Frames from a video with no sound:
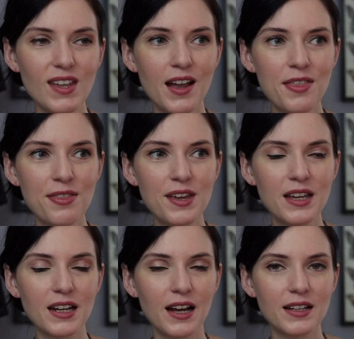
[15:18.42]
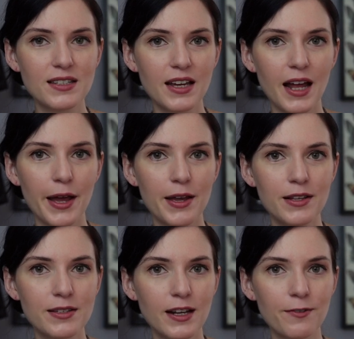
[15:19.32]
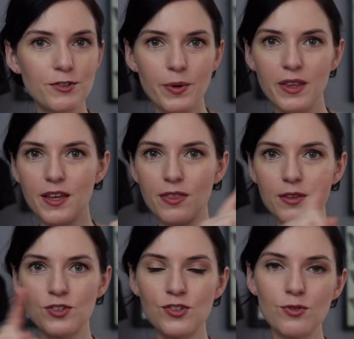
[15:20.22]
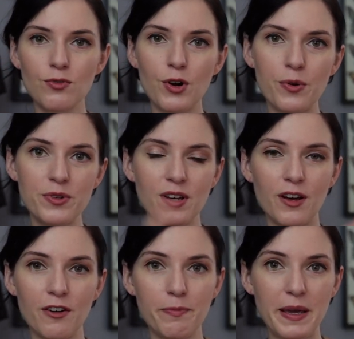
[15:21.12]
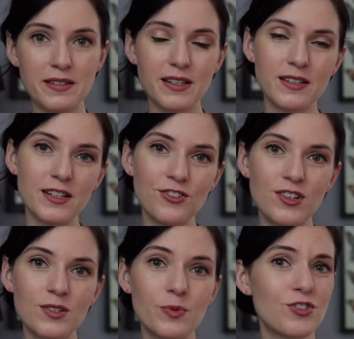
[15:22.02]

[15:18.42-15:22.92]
I think in hindsight, instead of doing like the 2 rows of basting stitches,